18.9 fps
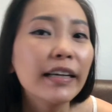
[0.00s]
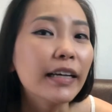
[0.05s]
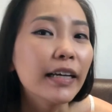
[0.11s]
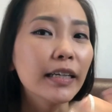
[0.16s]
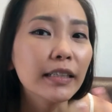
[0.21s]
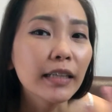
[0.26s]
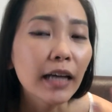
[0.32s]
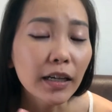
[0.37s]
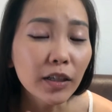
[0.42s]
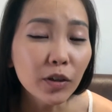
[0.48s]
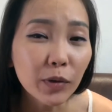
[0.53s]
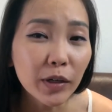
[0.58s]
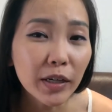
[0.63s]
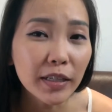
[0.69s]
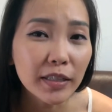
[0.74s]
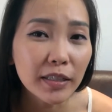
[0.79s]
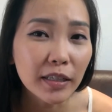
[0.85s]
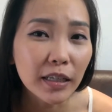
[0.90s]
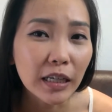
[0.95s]
In other
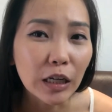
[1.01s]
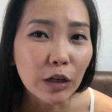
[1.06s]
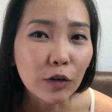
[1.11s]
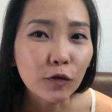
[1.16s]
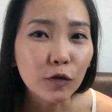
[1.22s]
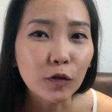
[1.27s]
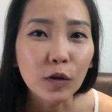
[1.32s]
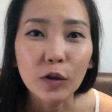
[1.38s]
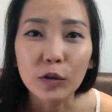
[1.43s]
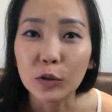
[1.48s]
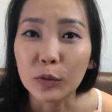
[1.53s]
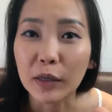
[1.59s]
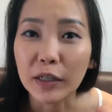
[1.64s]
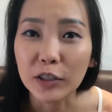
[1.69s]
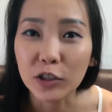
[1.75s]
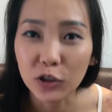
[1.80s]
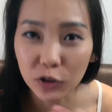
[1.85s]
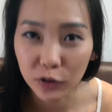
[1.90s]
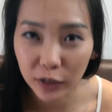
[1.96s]
words, if you are
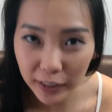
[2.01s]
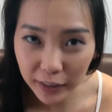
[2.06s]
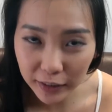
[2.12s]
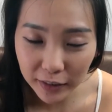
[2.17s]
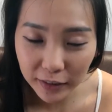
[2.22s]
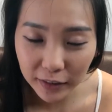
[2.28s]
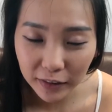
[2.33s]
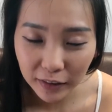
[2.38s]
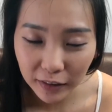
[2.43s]
stressed,